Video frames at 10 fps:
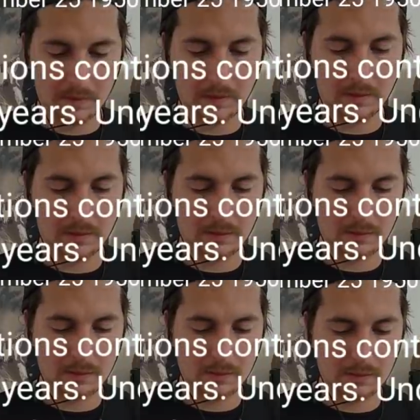
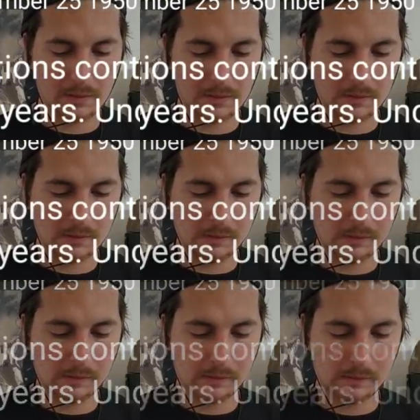suffered a broken
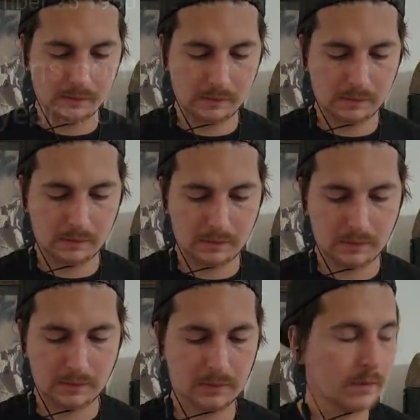leg and Walter
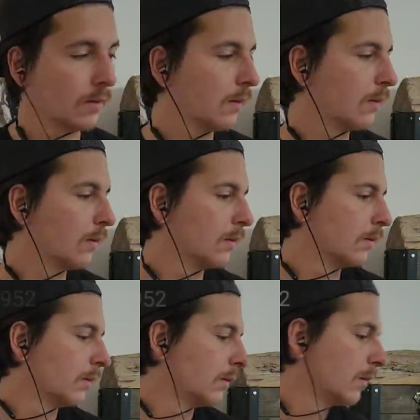Wasikiewicz
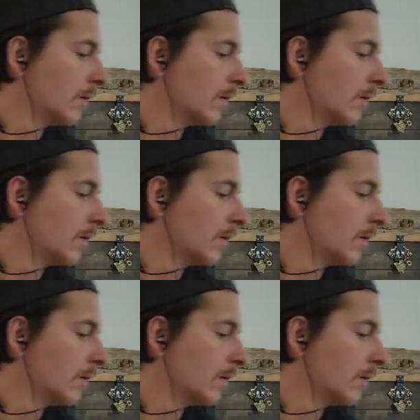fractured